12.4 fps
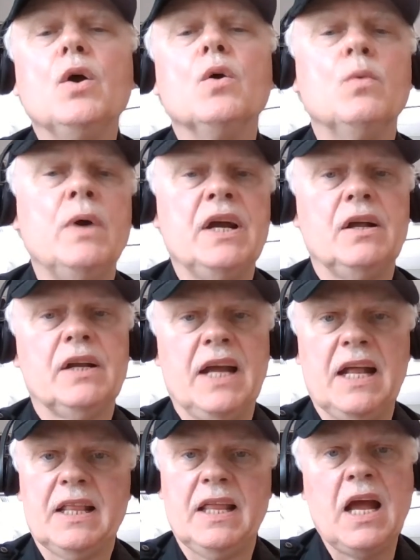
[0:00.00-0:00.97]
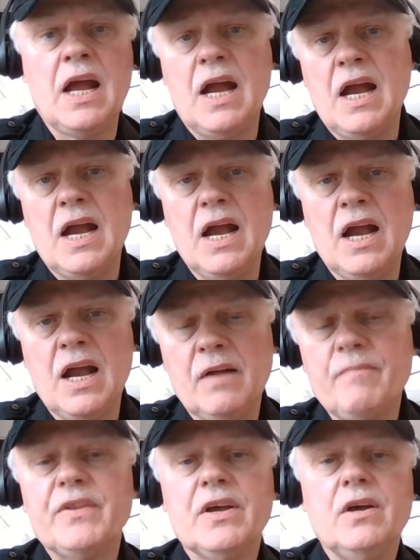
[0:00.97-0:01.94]
We'll get there,
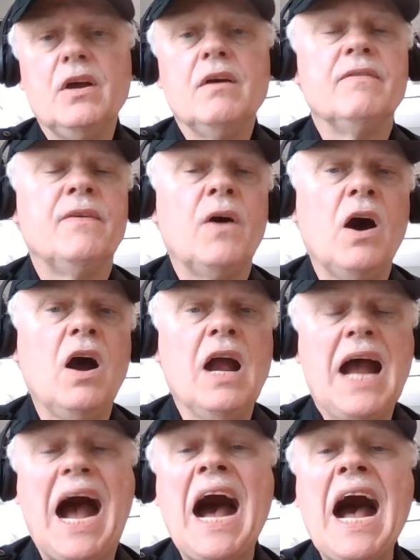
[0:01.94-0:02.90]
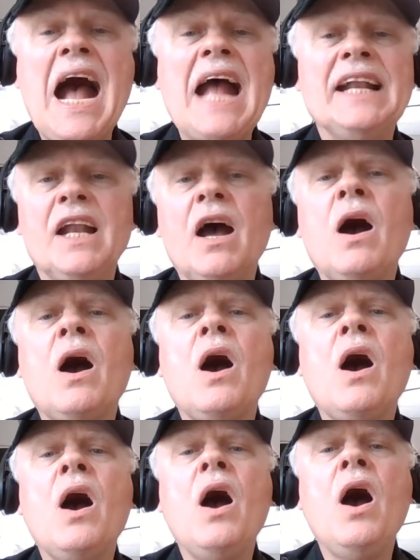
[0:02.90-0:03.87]
for I
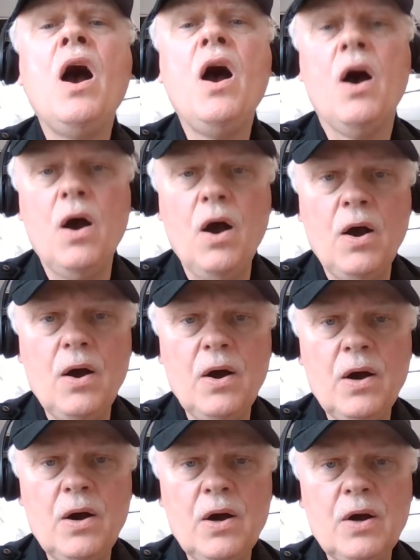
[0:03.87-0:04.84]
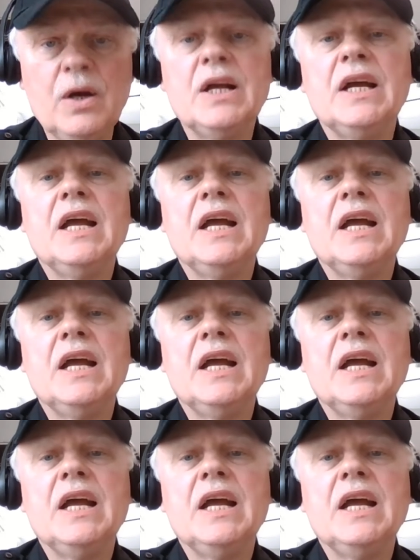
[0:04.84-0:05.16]
know